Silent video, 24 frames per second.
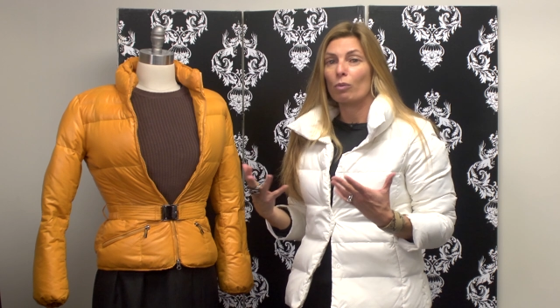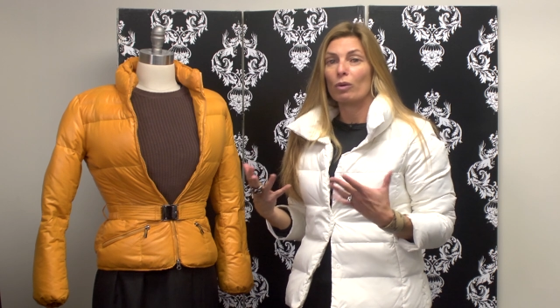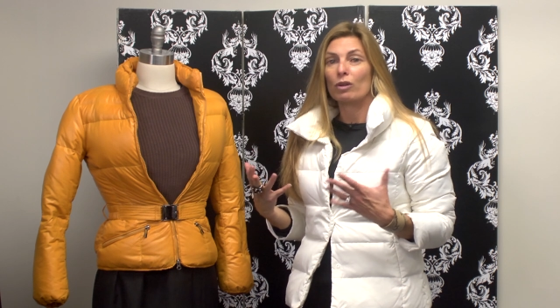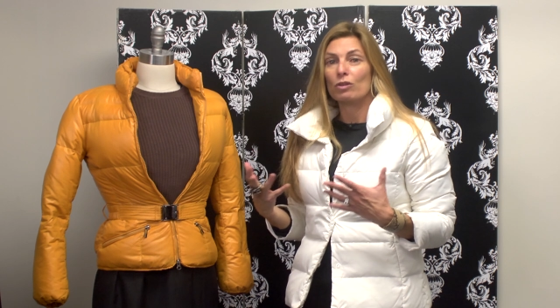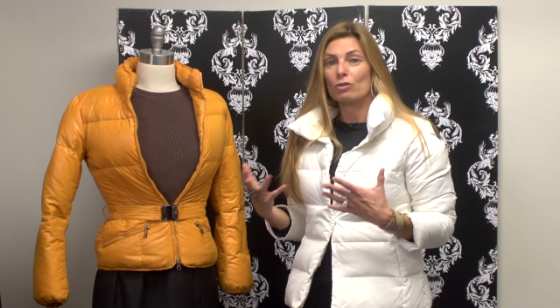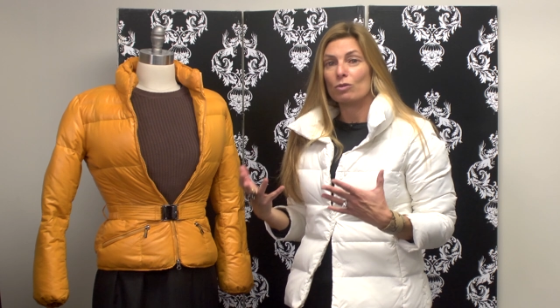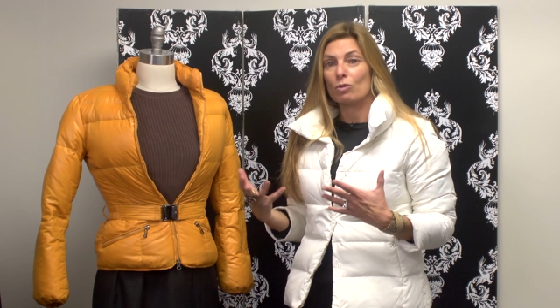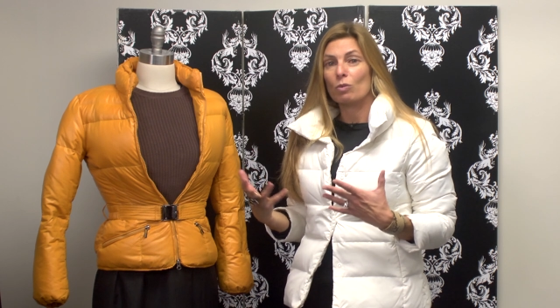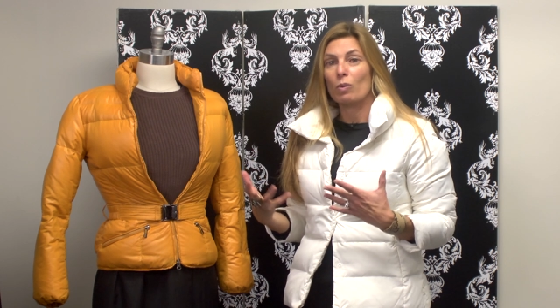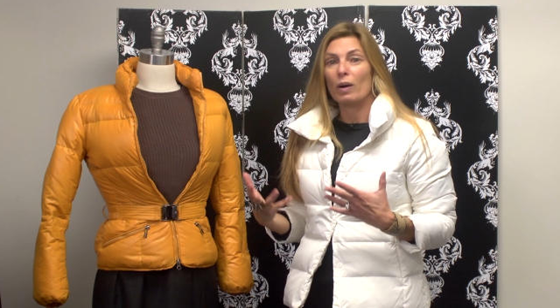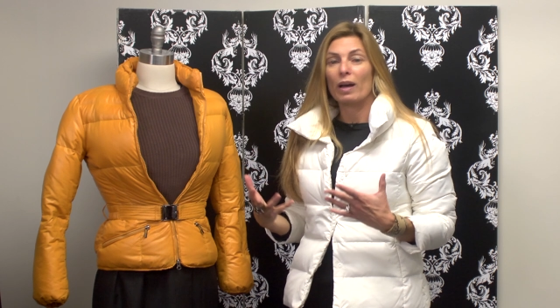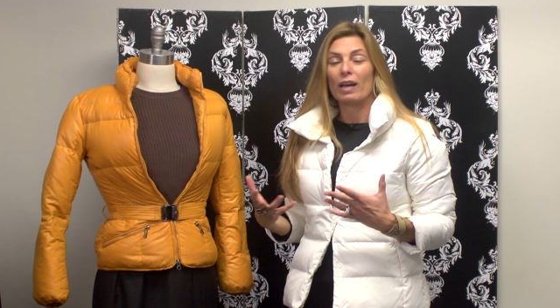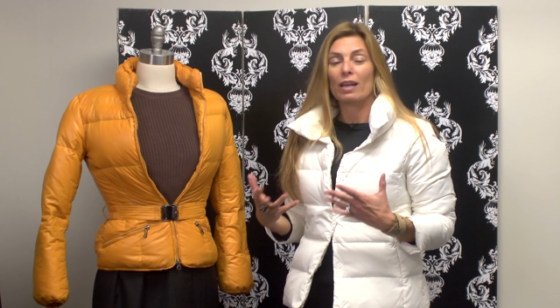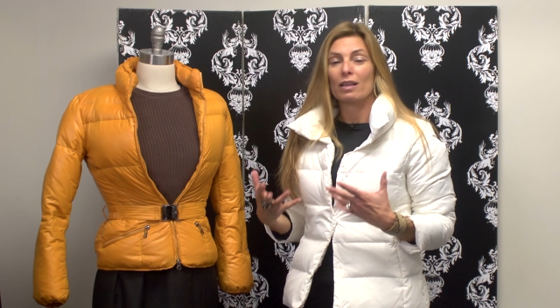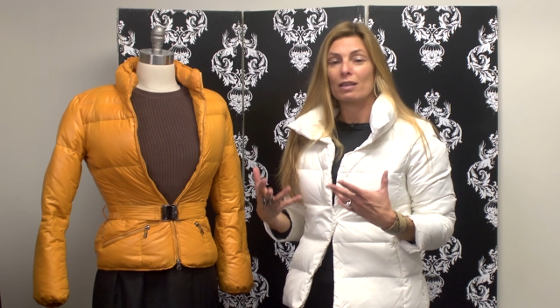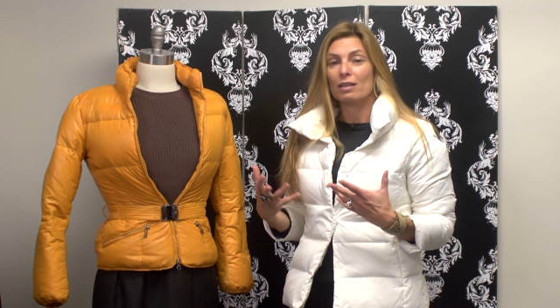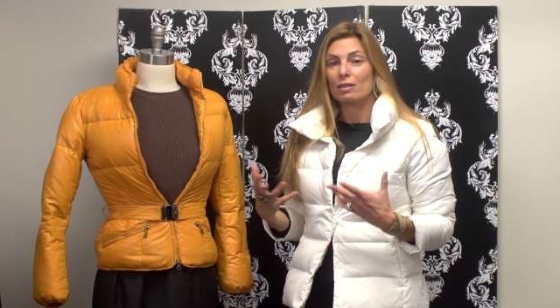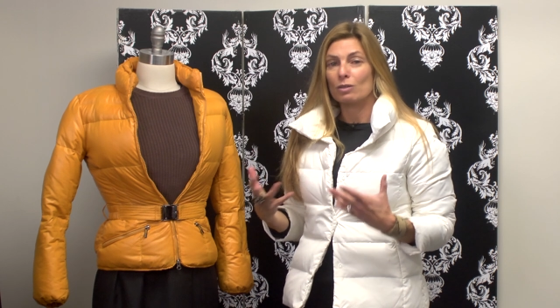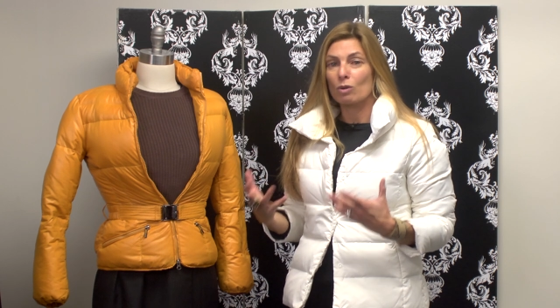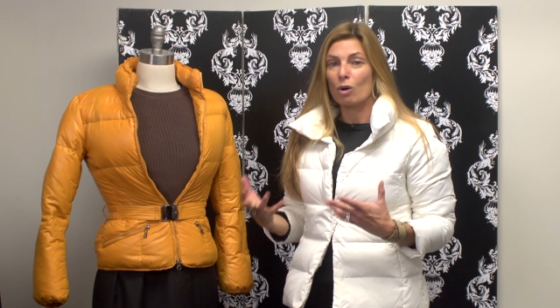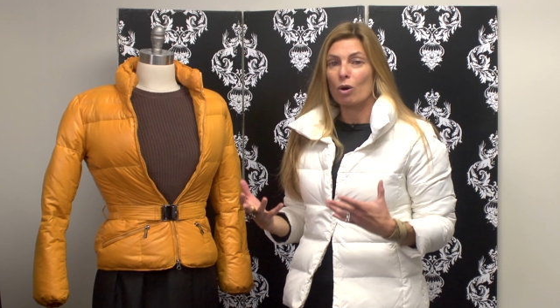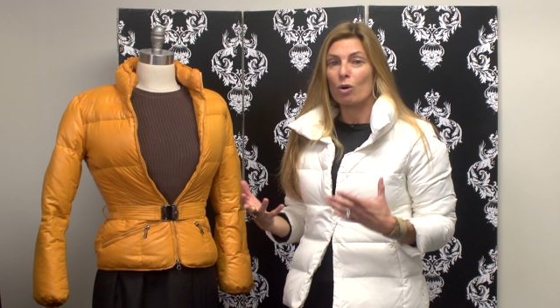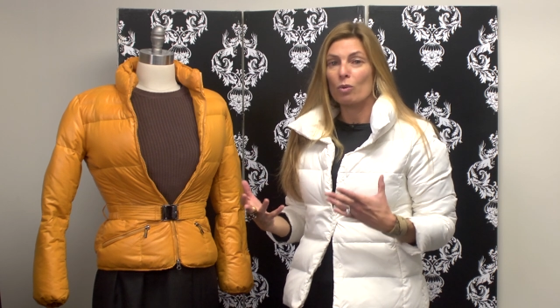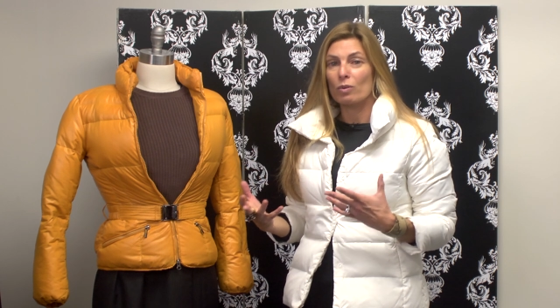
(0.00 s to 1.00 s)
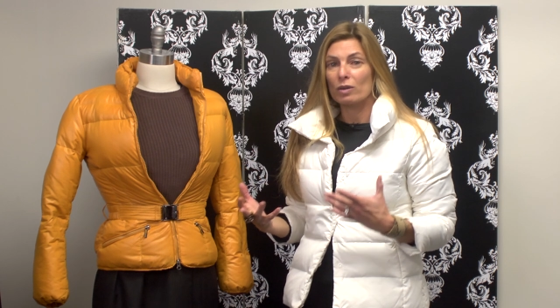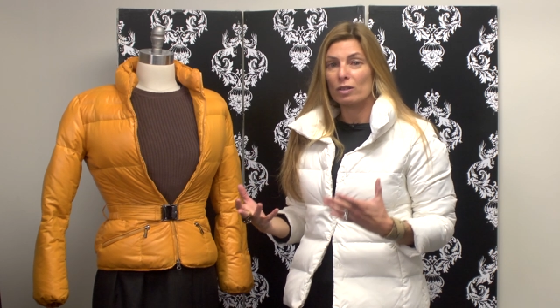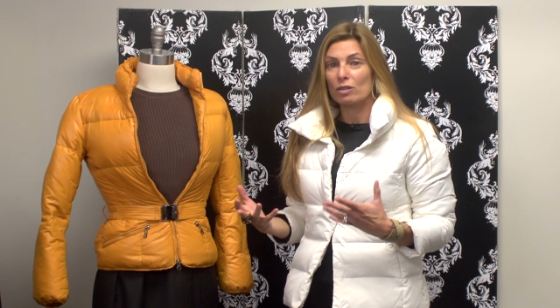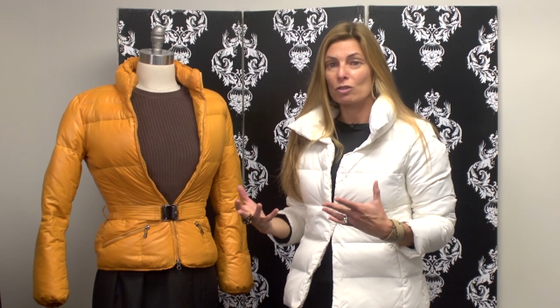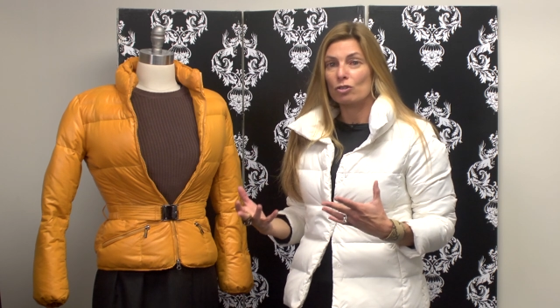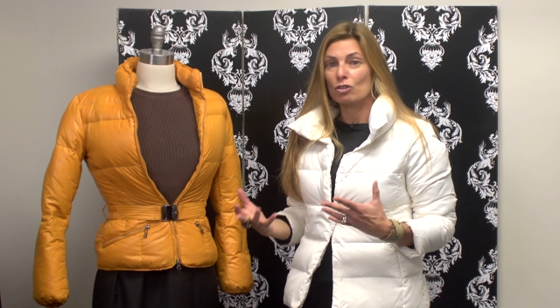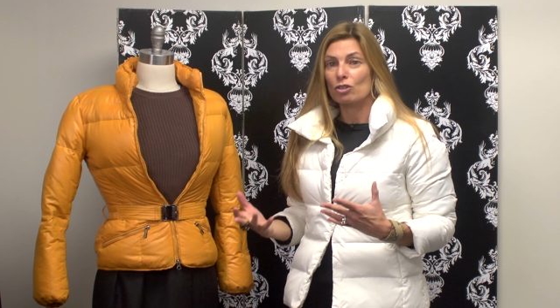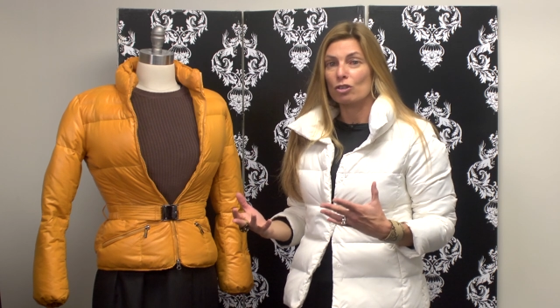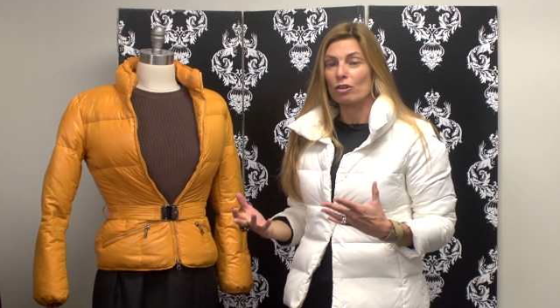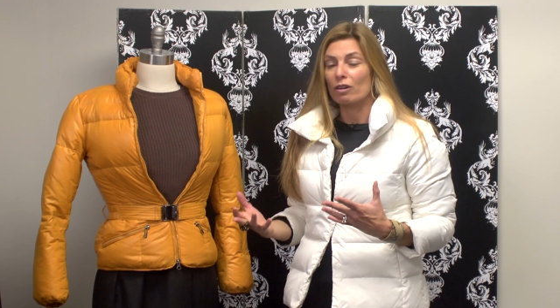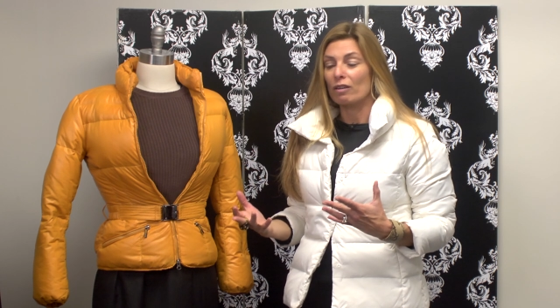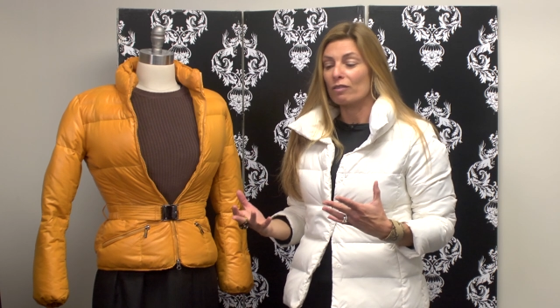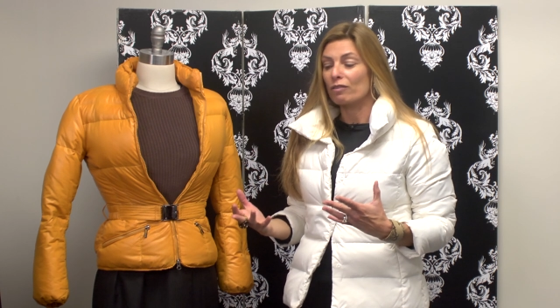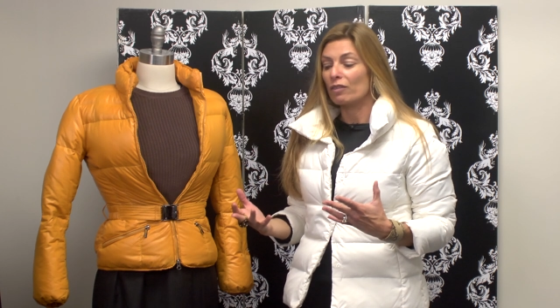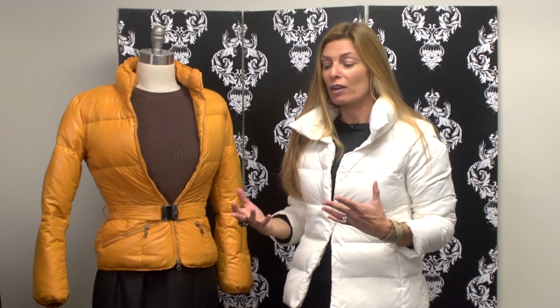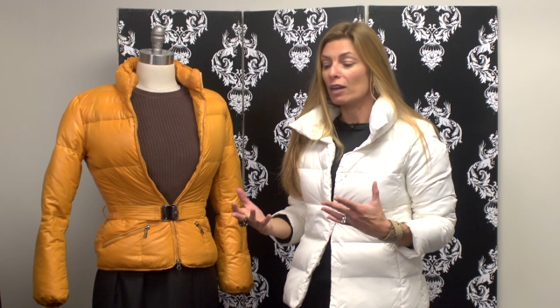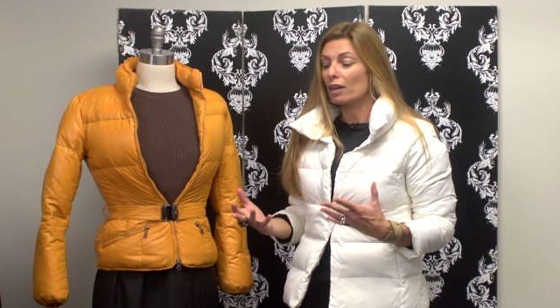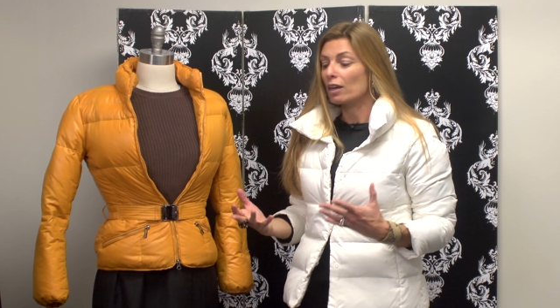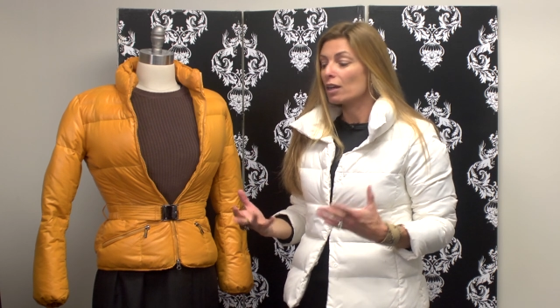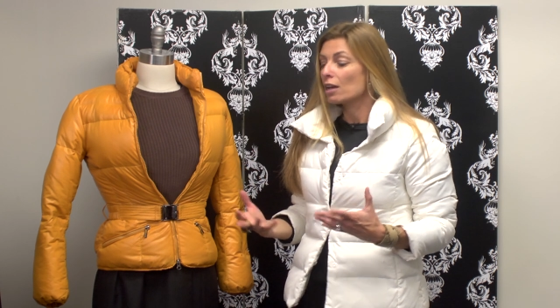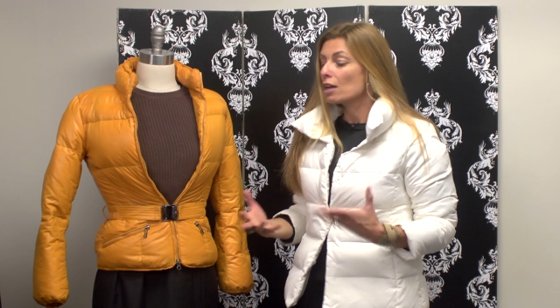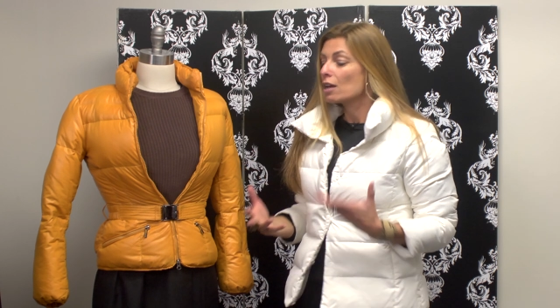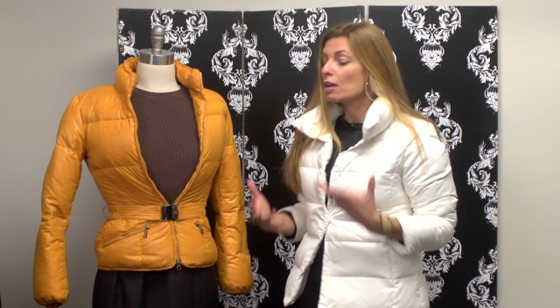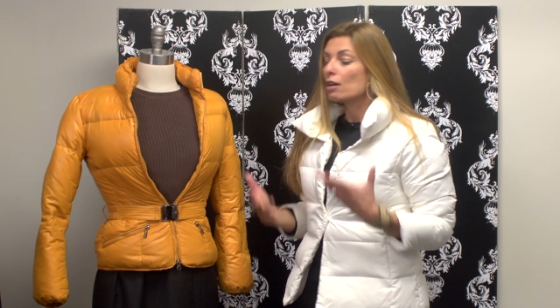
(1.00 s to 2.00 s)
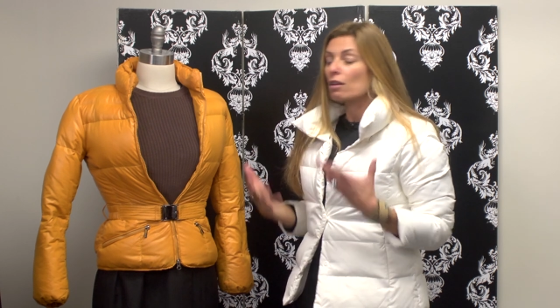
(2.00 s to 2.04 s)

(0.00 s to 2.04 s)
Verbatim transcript: Winter white is always terrific.